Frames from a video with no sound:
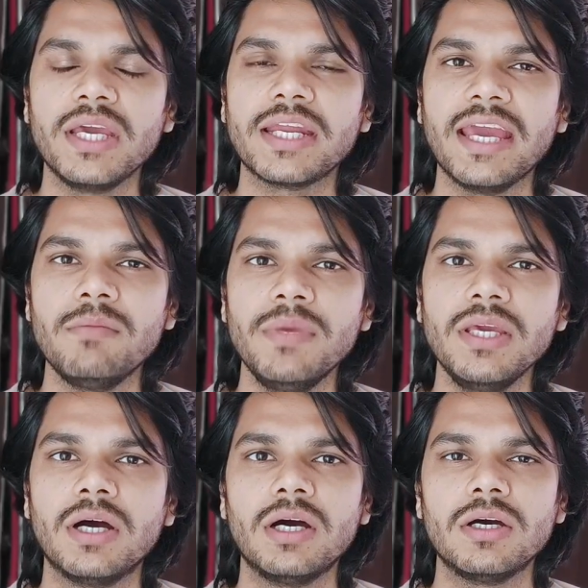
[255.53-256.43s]
there can
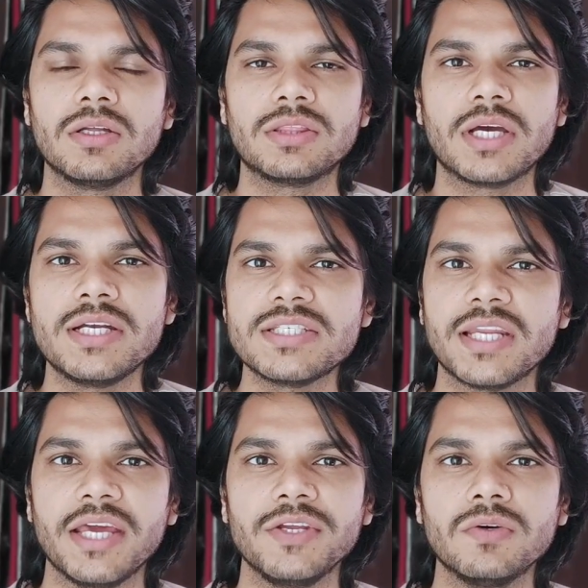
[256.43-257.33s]
be a third
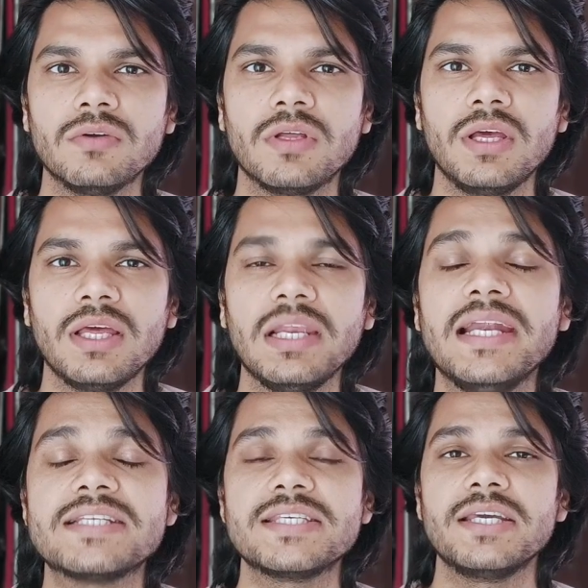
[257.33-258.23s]
scenario.
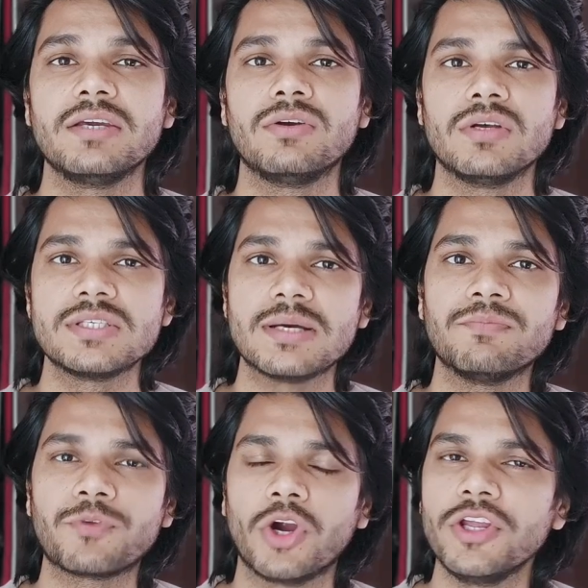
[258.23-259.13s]
Let's say
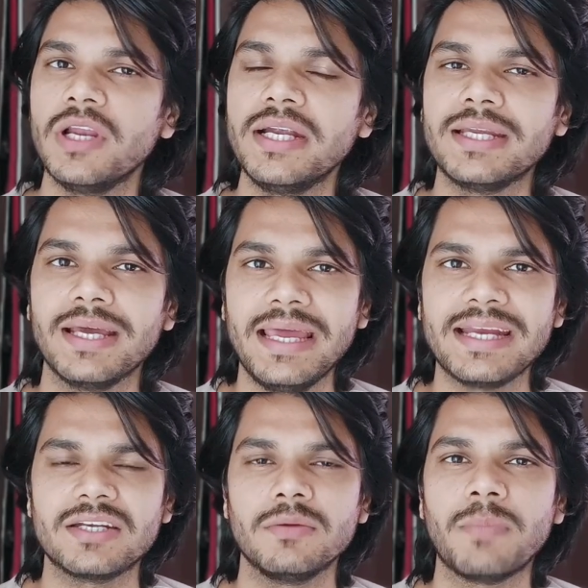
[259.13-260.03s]
some fraudulent
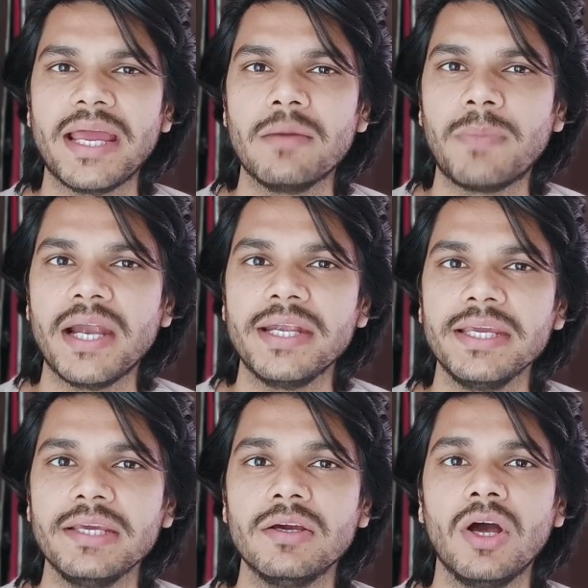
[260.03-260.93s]
act by a
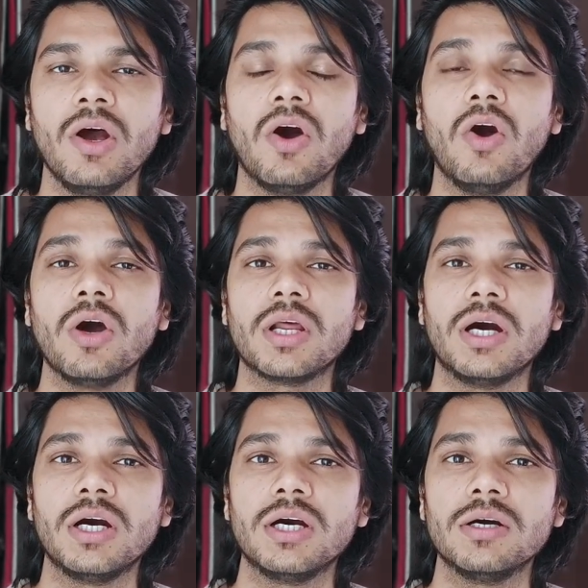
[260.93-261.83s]
party,
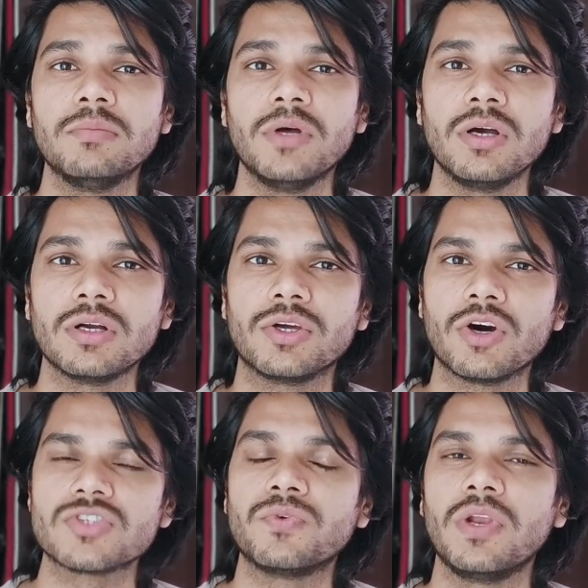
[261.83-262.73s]
or a
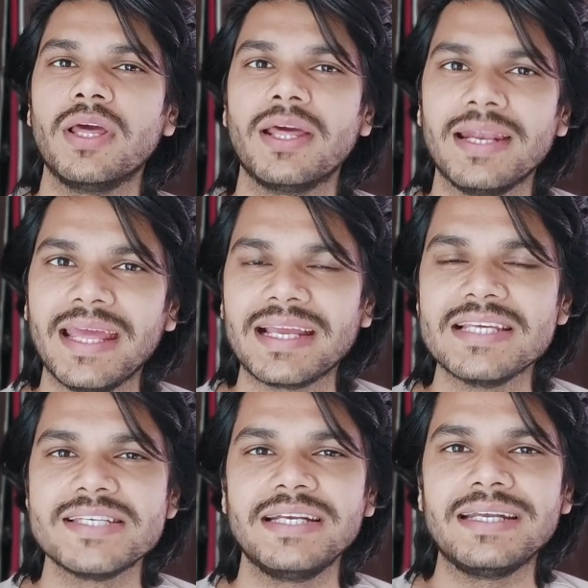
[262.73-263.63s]
grossful
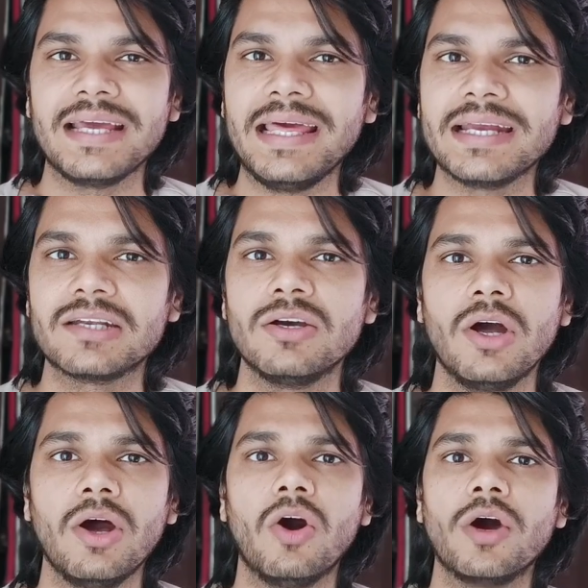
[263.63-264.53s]
negligent act,
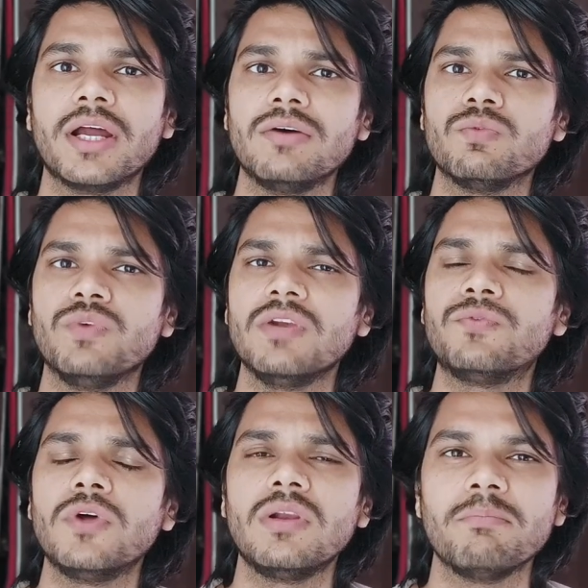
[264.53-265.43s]
or a
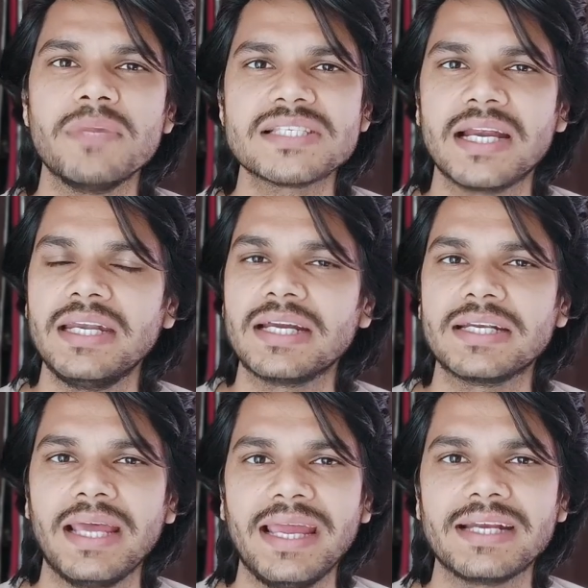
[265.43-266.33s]
willful
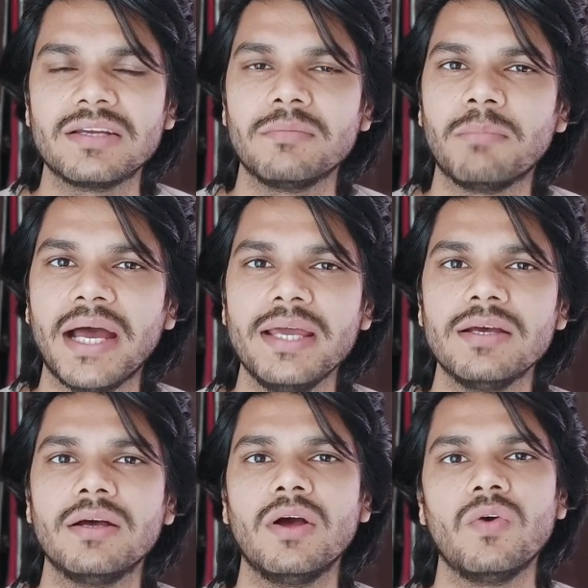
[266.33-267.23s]
misconduct act
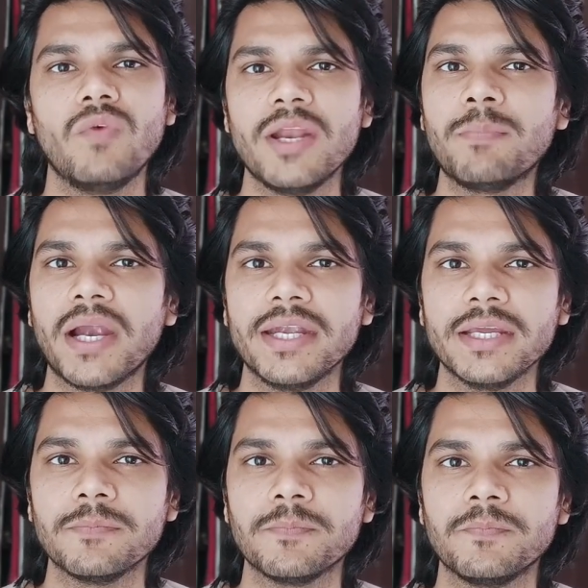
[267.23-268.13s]
by one
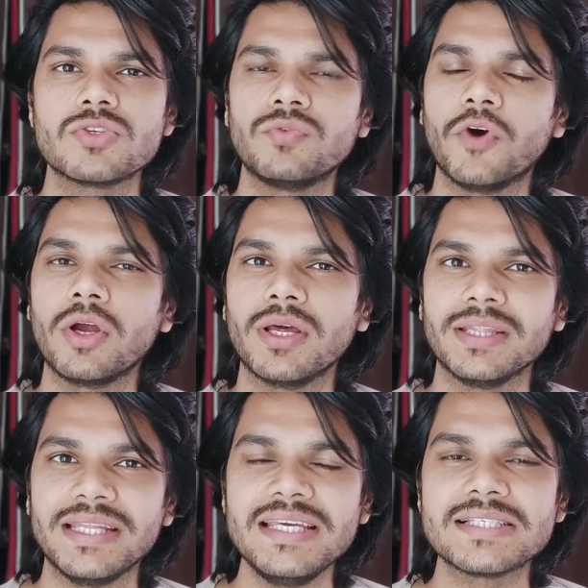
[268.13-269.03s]
party. So for
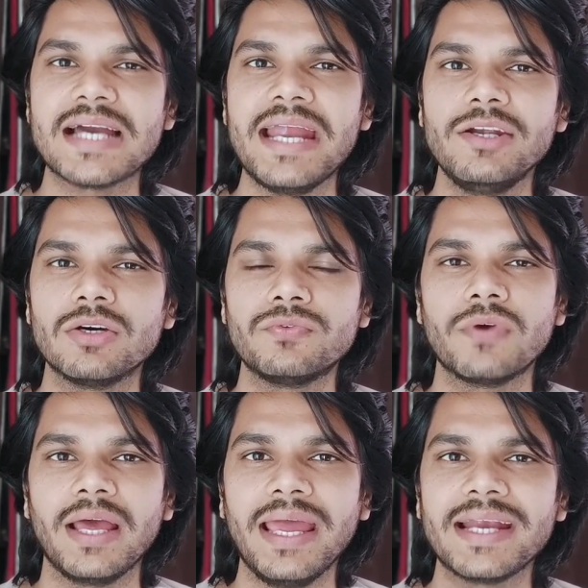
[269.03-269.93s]
these kind
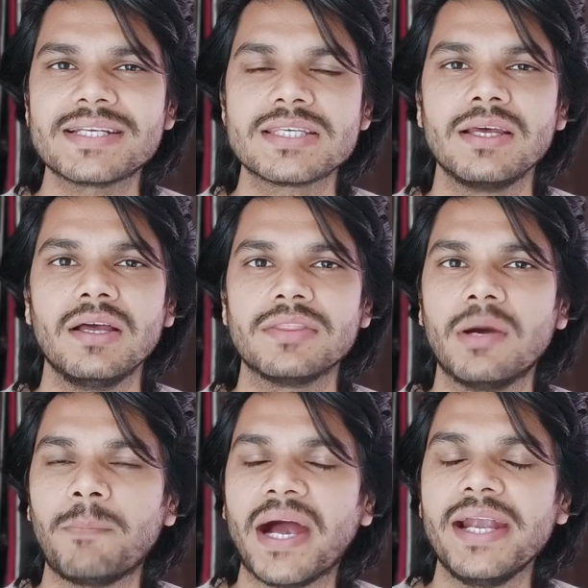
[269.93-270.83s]
of acts,
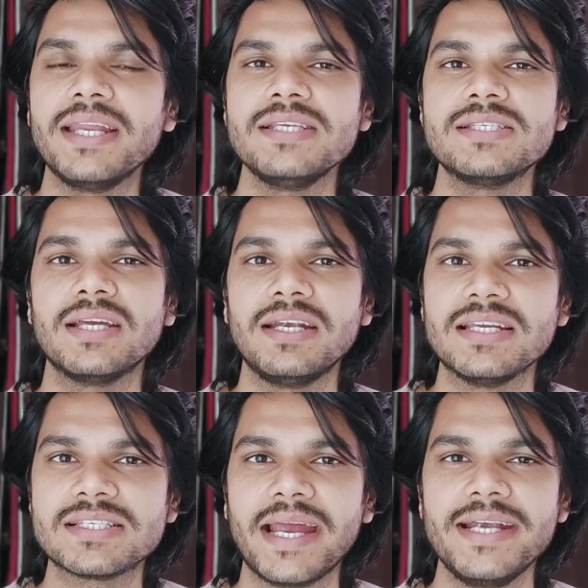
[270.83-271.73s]
the parties
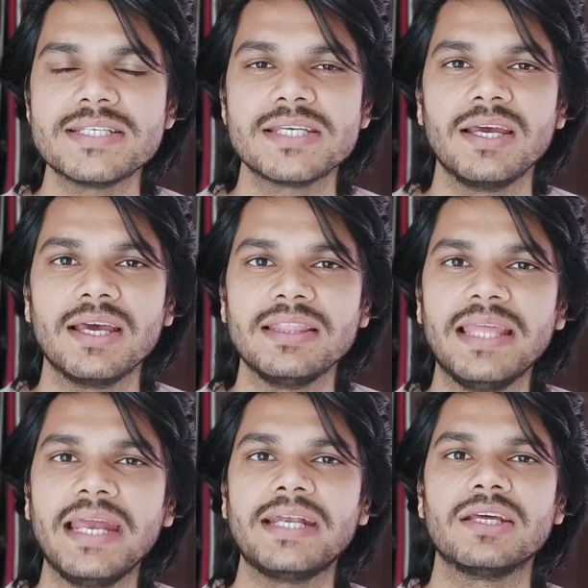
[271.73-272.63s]
decides
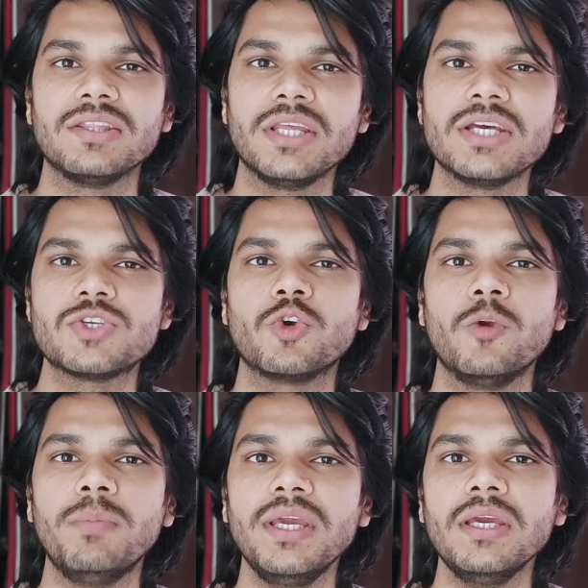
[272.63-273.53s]
that there
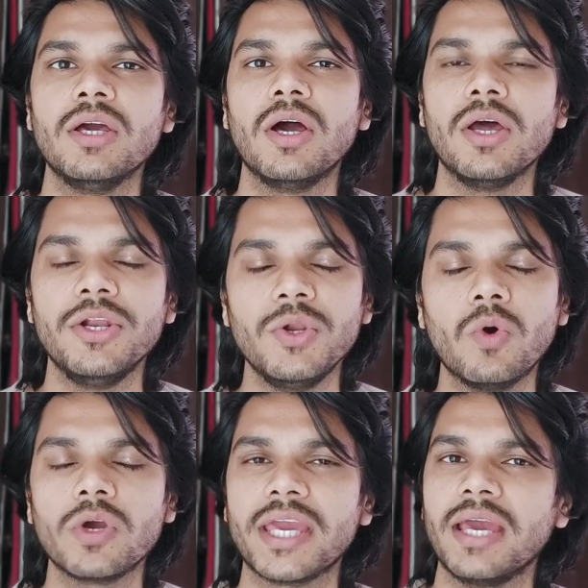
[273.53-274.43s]
should be
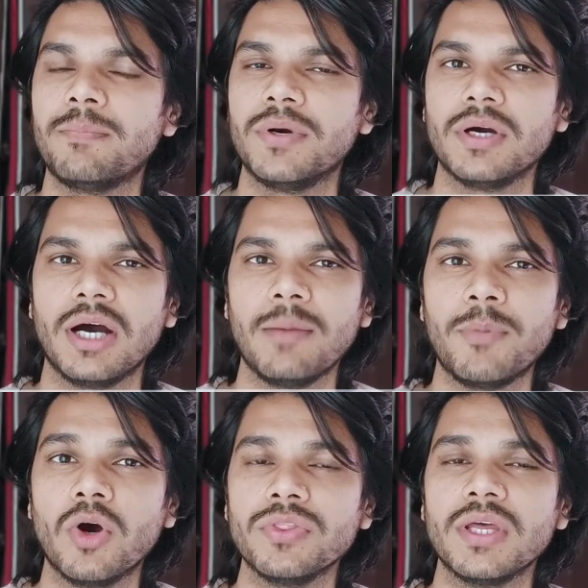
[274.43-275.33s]
no cap
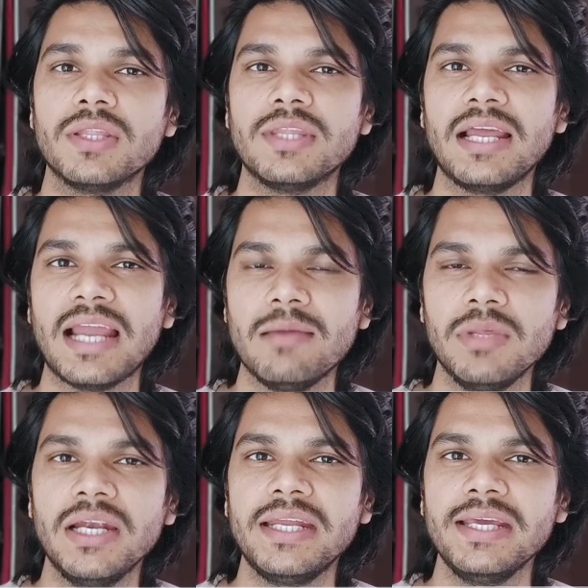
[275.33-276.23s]
upon the
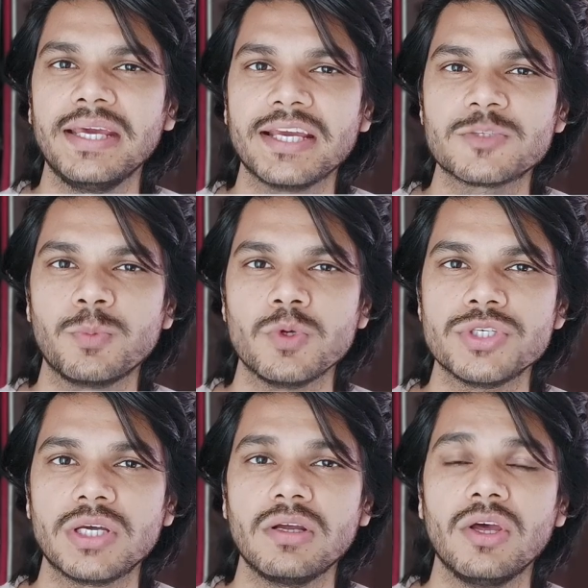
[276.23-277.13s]
liability
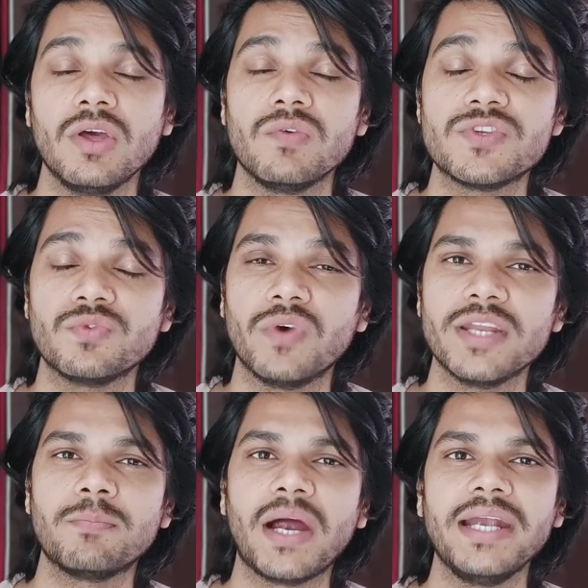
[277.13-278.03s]
exposure which
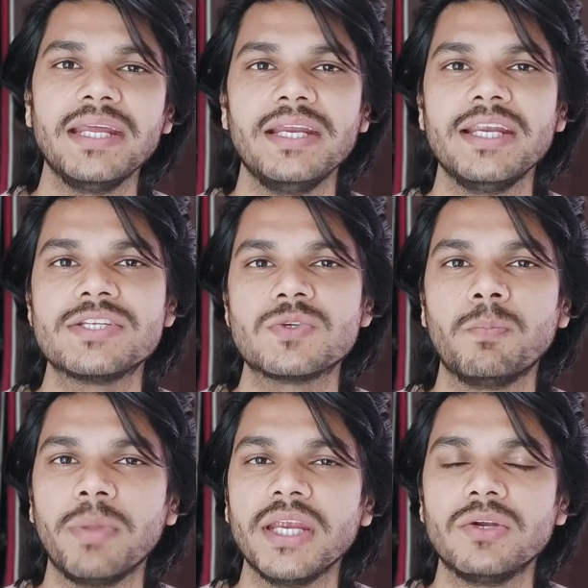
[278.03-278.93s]
one party needs
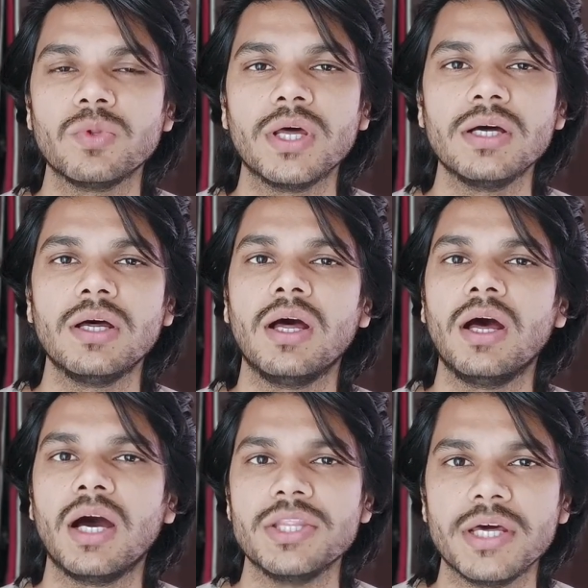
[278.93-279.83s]
to pay to the
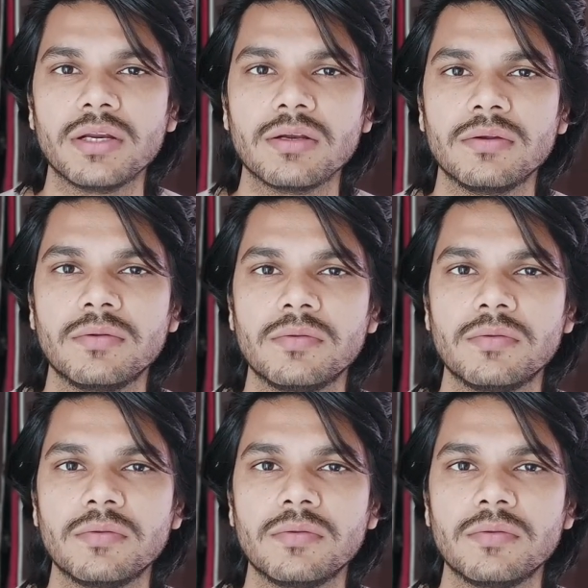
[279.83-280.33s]
other.